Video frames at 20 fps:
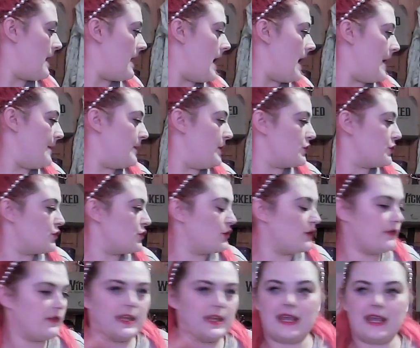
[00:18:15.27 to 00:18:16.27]
I'm not sure if
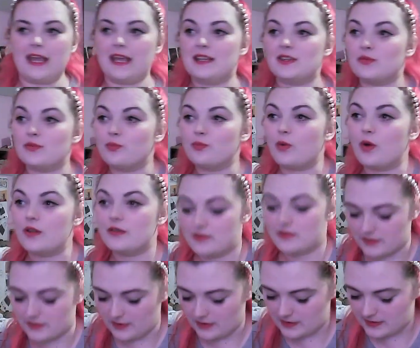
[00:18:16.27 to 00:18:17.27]
the kids
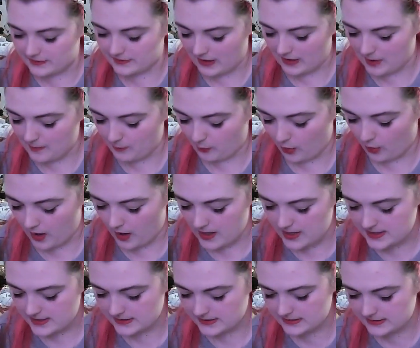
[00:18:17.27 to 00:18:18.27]
ones are the same
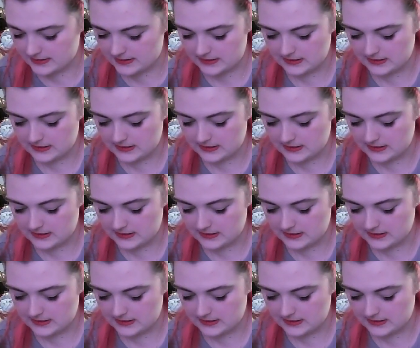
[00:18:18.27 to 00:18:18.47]
price,